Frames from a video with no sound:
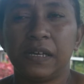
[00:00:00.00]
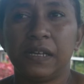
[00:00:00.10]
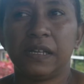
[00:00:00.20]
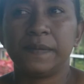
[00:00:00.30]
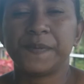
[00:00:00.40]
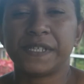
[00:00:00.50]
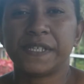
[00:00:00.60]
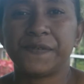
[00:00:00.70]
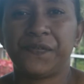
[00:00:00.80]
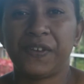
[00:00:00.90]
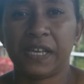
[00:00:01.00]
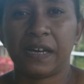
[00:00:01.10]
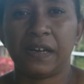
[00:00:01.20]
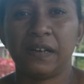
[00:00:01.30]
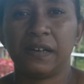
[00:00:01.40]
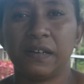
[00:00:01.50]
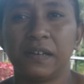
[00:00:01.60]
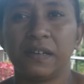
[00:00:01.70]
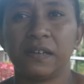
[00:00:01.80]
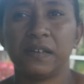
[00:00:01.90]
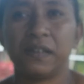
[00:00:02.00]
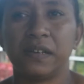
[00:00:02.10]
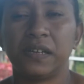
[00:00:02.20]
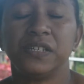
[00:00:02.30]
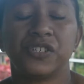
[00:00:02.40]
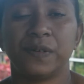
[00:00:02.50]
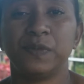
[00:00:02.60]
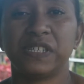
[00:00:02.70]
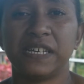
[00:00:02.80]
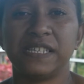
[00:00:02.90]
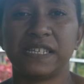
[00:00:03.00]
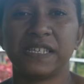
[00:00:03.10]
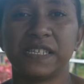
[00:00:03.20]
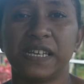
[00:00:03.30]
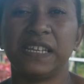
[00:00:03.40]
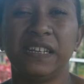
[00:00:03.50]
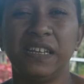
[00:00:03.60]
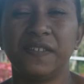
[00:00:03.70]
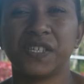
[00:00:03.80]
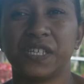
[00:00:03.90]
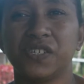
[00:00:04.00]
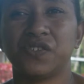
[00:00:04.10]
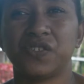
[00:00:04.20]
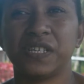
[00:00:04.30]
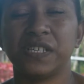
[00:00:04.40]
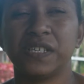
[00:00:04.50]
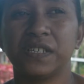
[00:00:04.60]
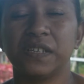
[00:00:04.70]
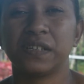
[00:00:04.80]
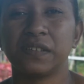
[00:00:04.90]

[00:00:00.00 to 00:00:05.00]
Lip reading: It keeps us fear, it traumatizes us, and it gives us stress.